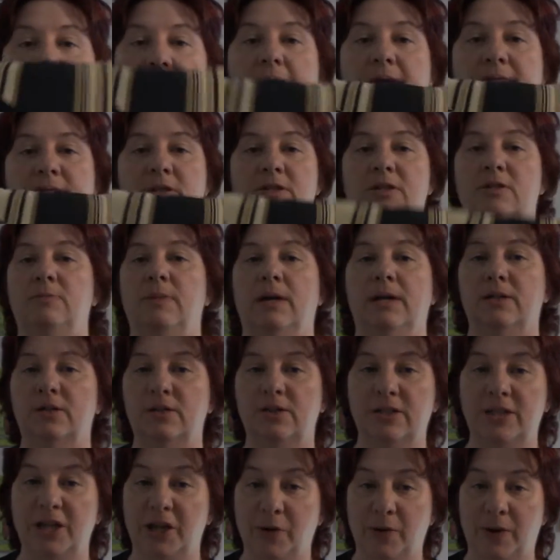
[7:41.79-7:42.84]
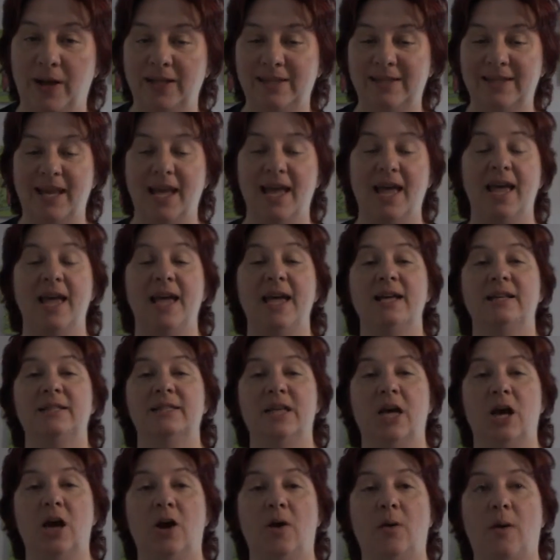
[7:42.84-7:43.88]
didn't have to do much to it.
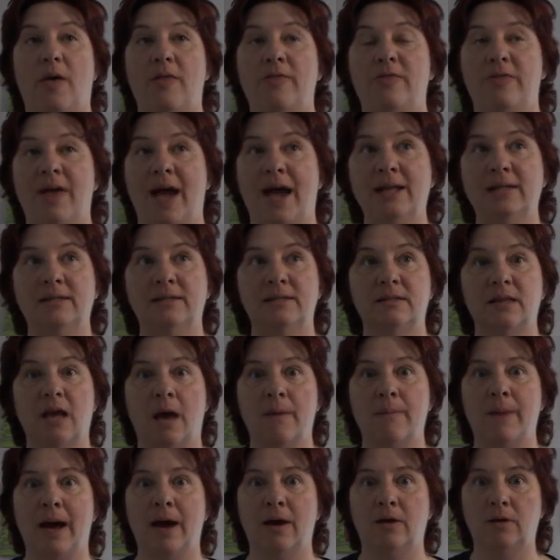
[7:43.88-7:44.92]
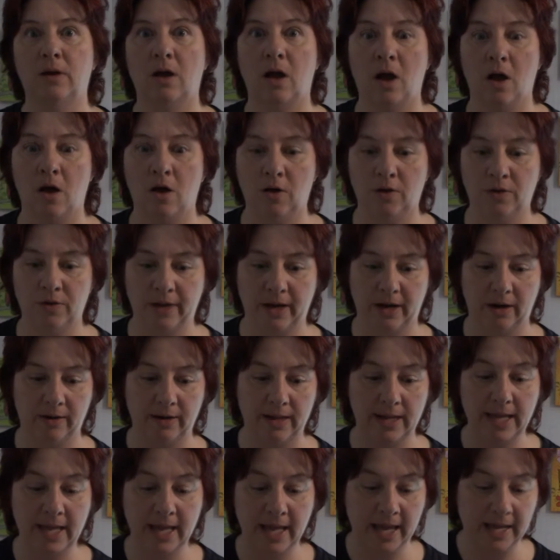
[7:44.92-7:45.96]
So that's about all there
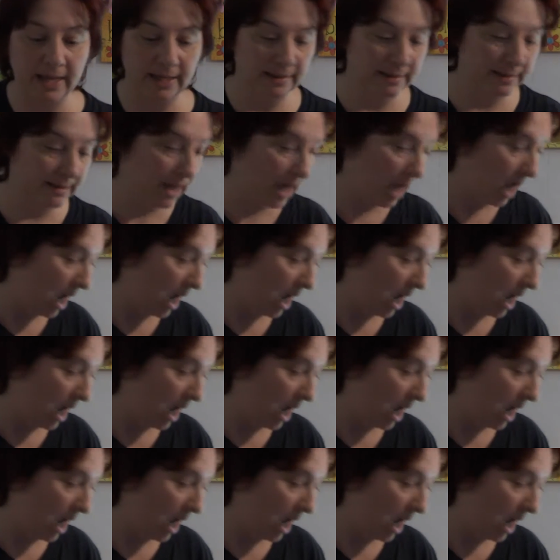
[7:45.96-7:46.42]
is.